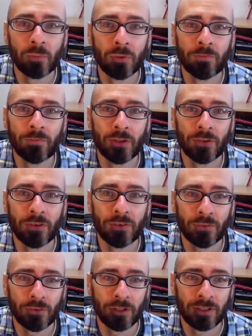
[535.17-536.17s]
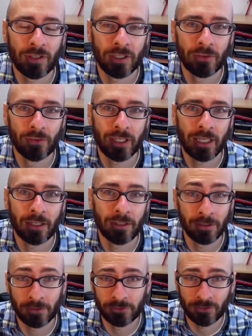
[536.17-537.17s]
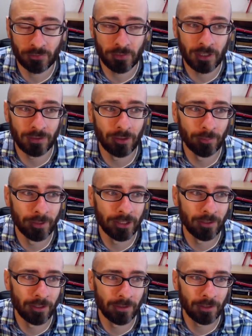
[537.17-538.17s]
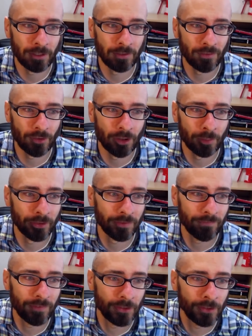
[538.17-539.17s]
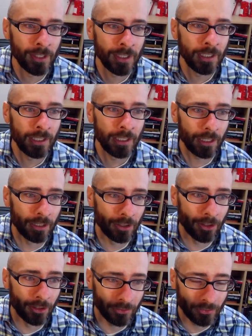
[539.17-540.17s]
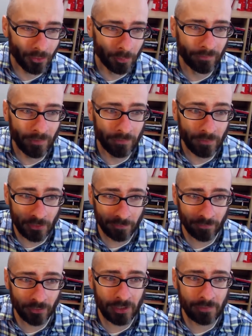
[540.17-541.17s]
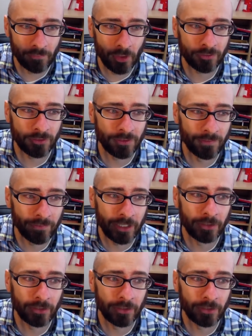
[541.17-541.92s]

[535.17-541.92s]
people will follow this story and take a look at it. And I'll just read a little bit that I think is operative here. On October 5th, the University of Washington